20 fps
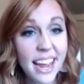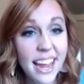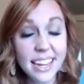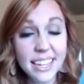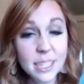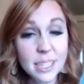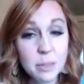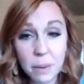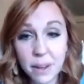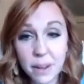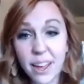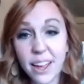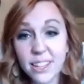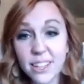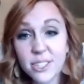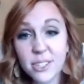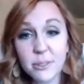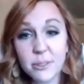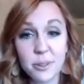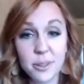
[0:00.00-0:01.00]
And it's
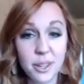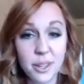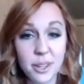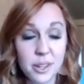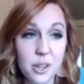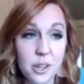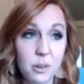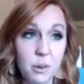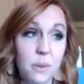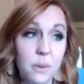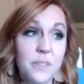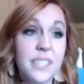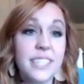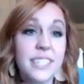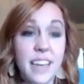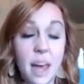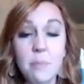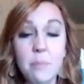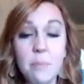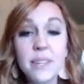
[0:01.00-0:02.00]
because you have
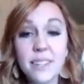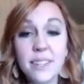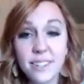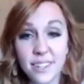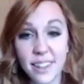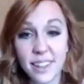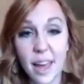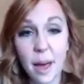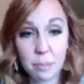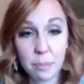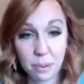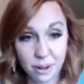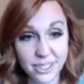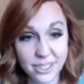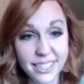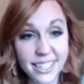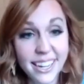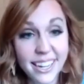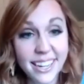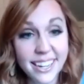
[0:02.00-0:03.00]
stepped into that
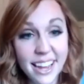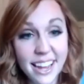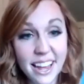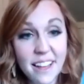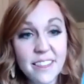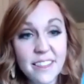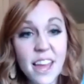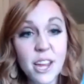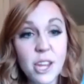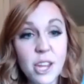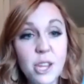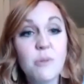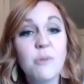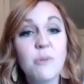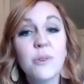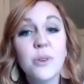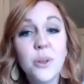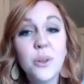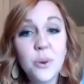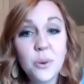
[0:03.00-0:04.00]
person that you
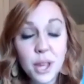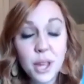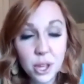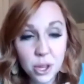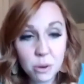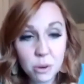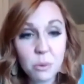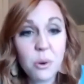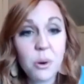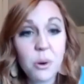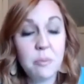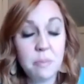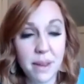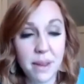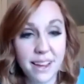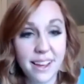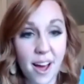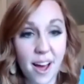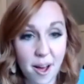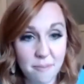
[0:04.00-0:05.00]
knew that you could
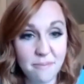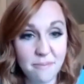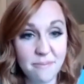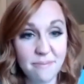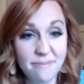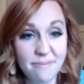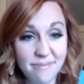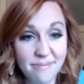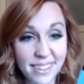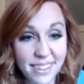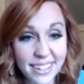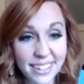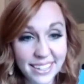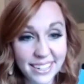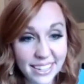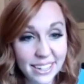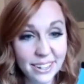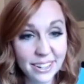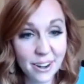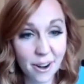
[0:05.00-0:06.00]
become,
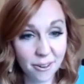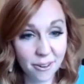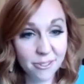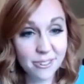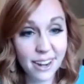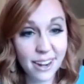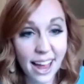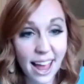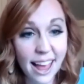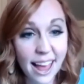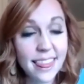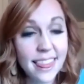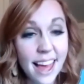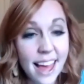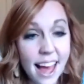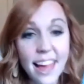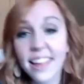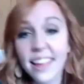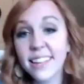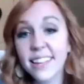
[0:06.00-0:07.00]
and
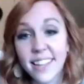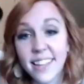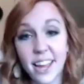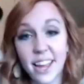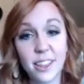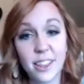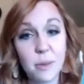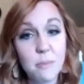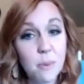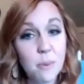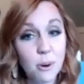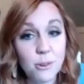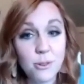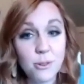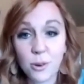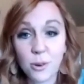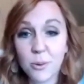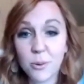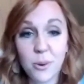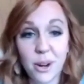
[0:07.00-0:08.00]
that is like the
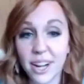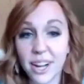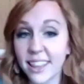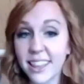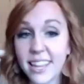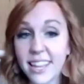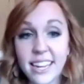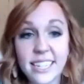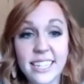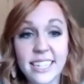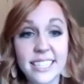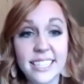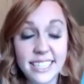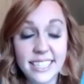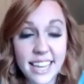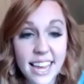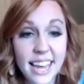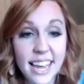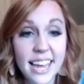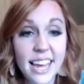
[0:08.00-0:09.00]
most rewarding thing, to
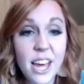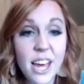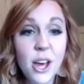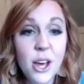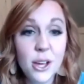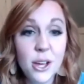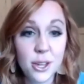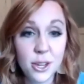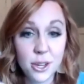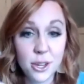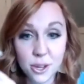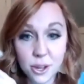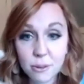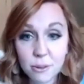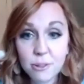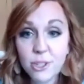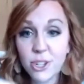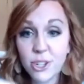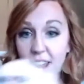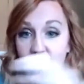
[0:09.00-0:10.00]
see
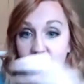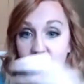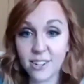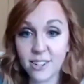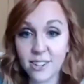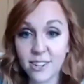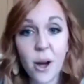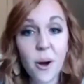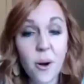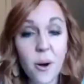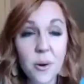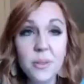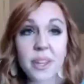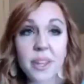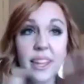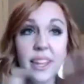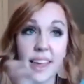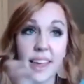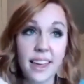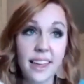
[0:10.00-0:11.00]
you change. Not
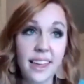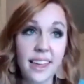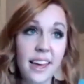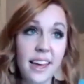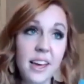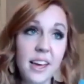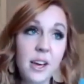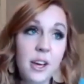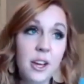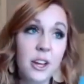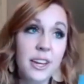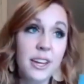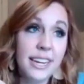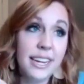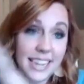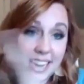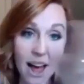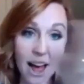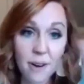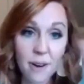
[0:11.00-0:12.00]
only like
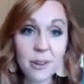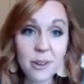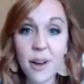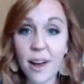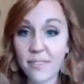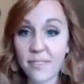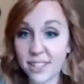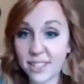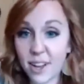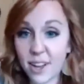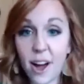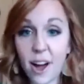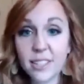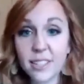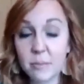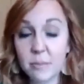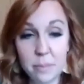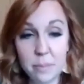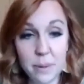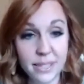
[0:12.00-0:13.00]
now you have this
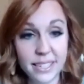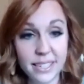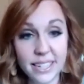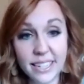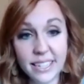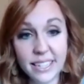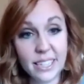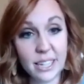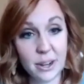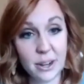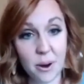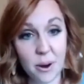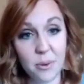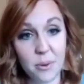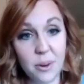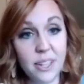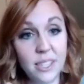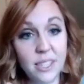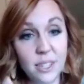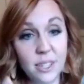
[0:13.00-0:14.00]
awesome business,
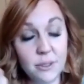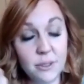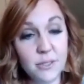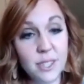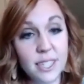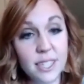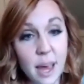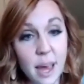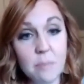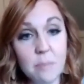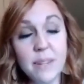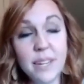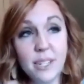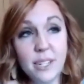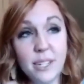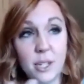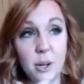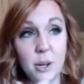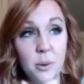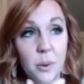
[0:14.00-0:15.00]
because you've stepped
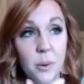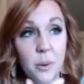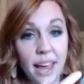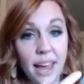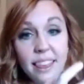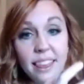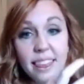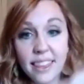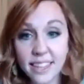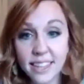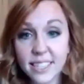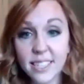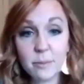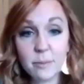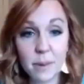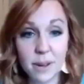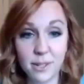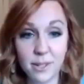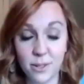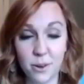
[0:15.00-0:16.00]
into like, this
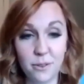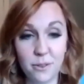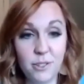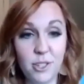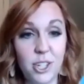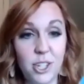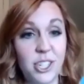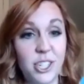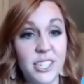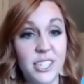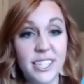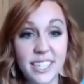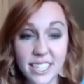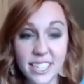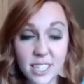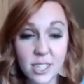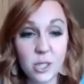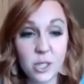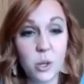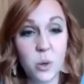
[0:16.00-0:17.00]
is my zone of genius.
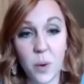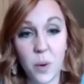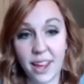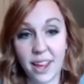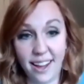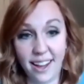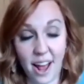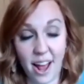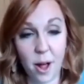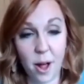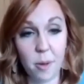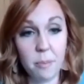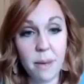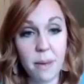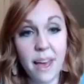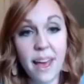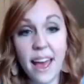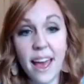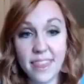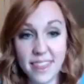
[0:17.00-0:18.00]
This is who I can help.
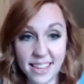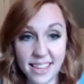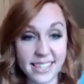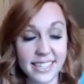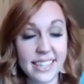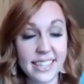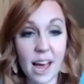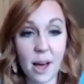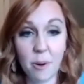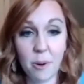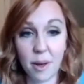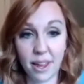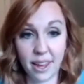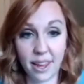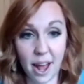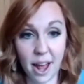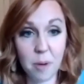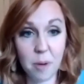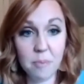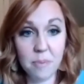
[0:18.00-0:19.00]
And this is how I
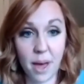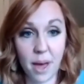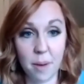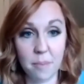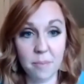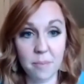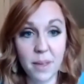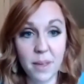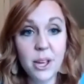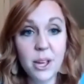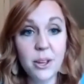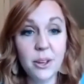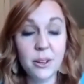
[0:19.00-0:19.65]
can help them.